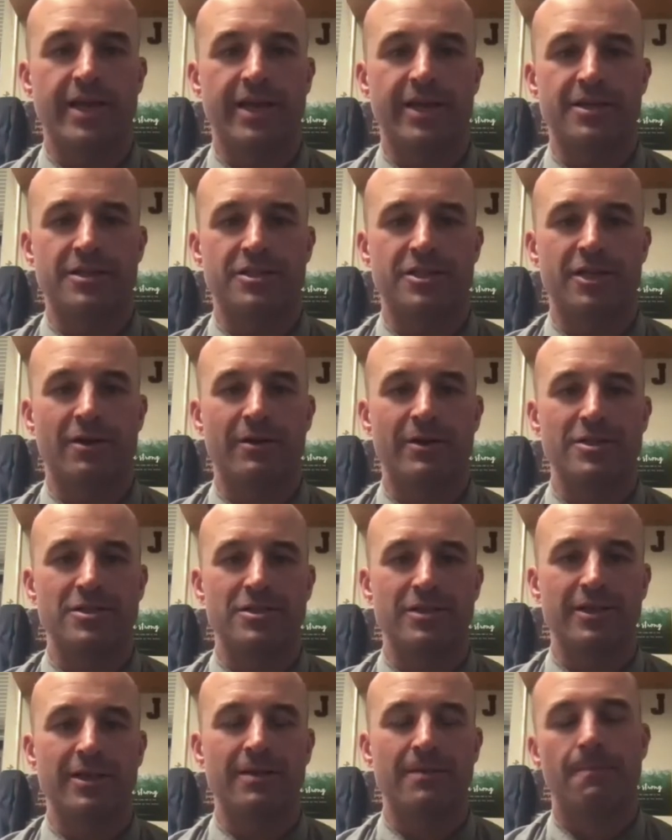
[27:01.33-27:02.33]
it
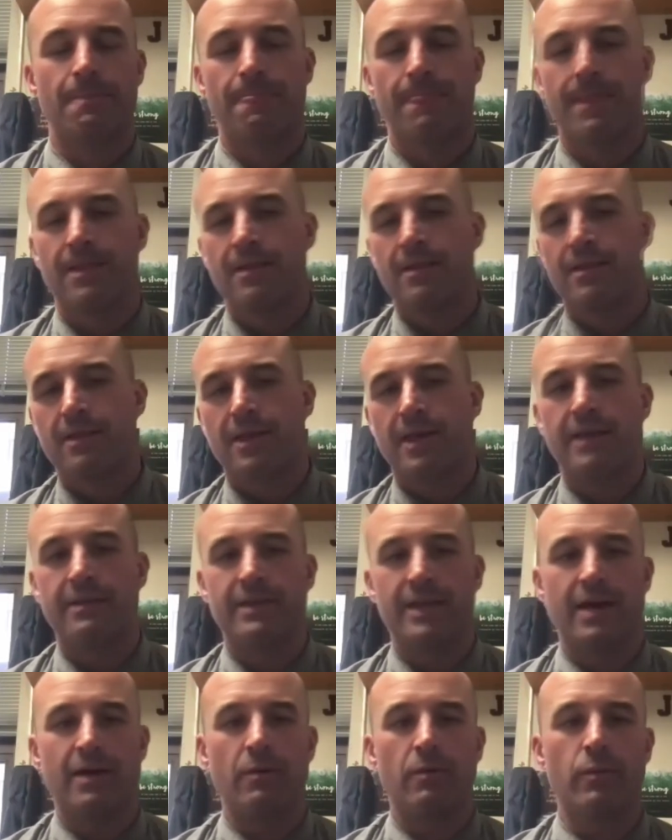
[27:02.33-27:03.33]
seriously, and
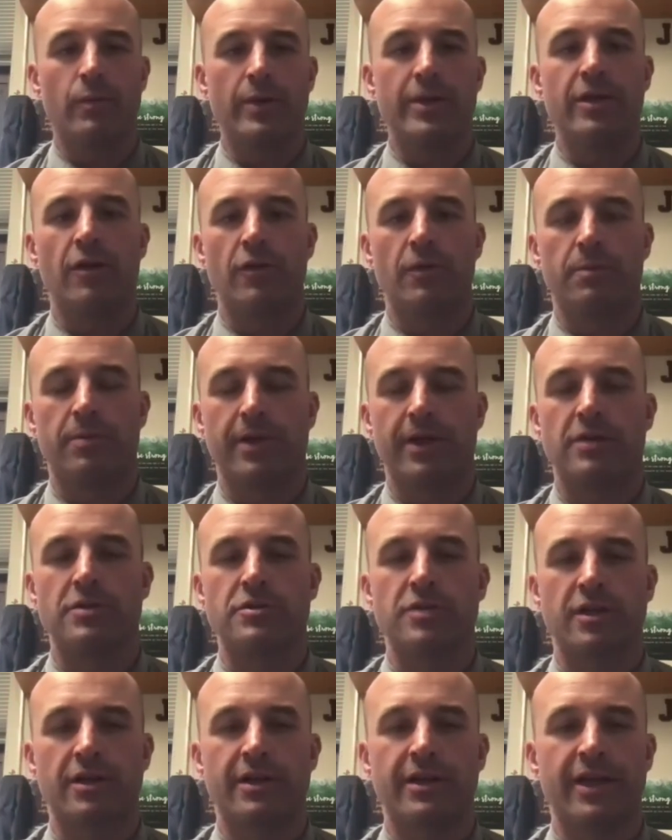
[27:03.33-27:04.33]
that we know the players
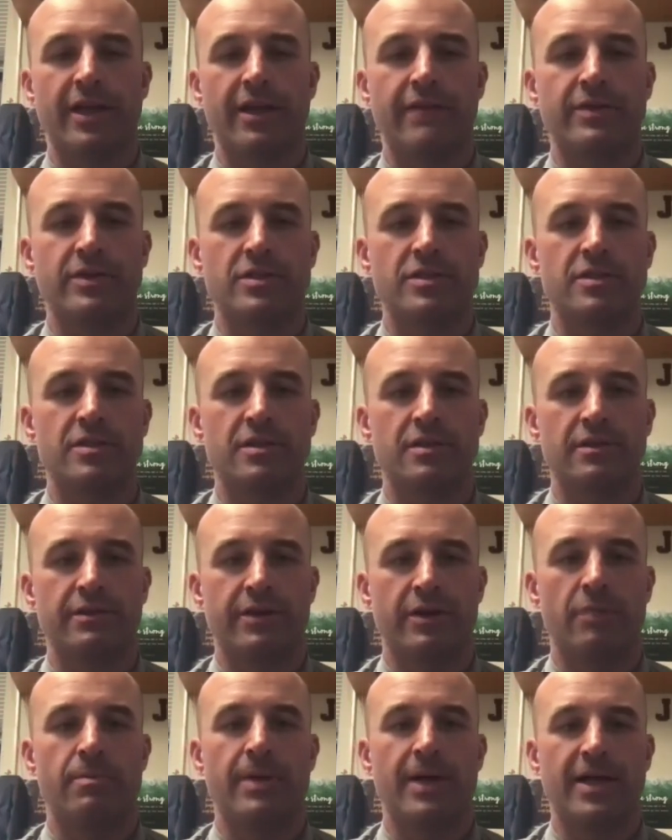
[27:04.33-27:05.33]
are going to give us
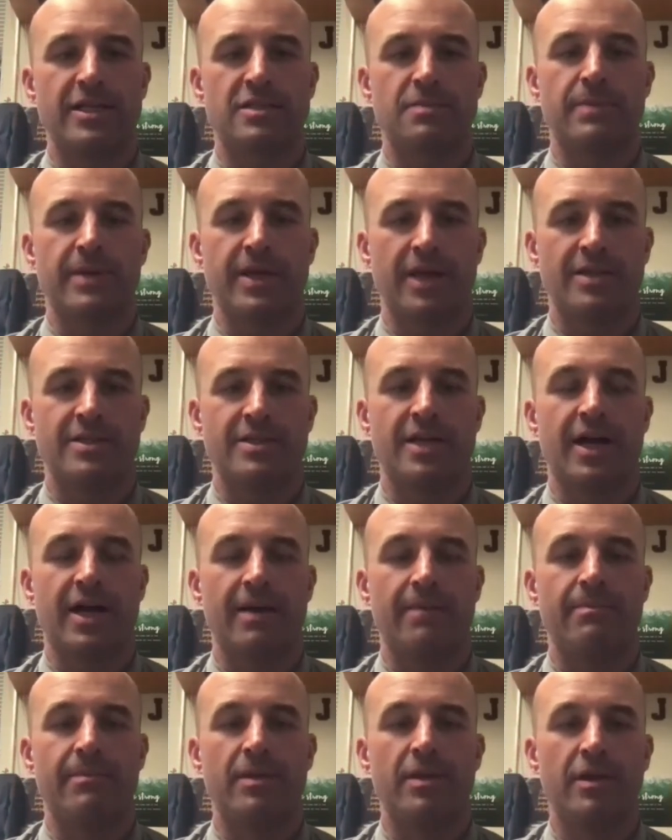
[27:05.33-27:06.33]
their best, be on
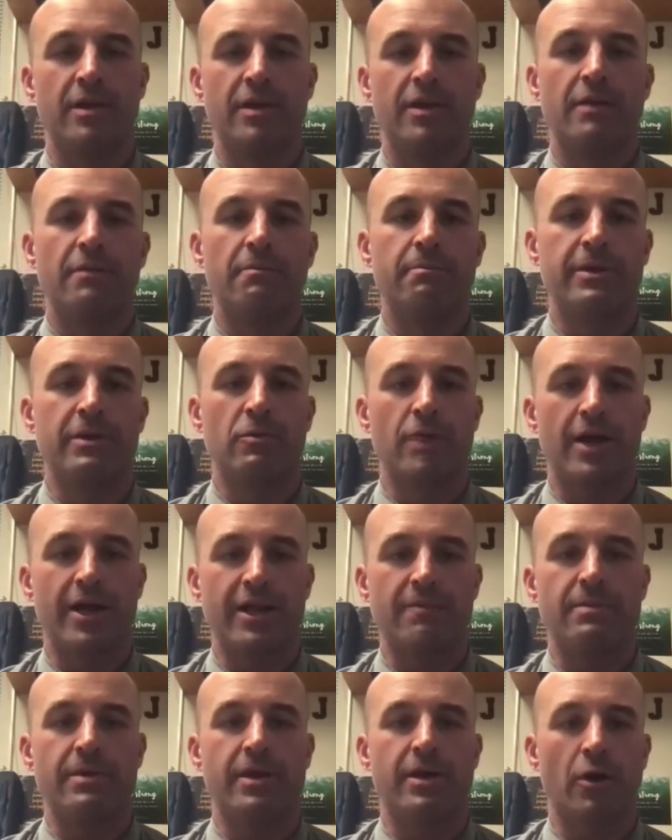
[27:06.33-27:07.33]
time, be
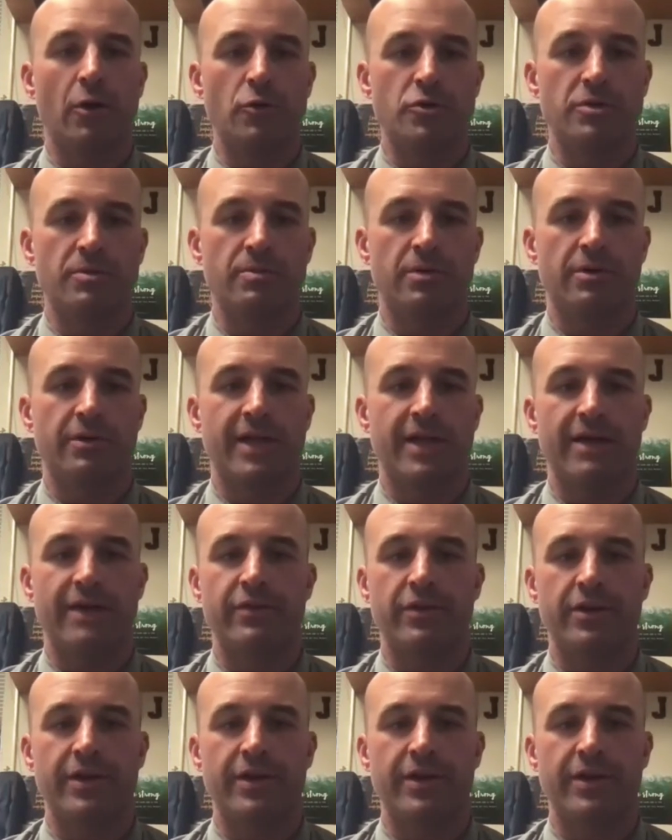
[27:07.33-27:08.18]
ready, be coachable, and have a good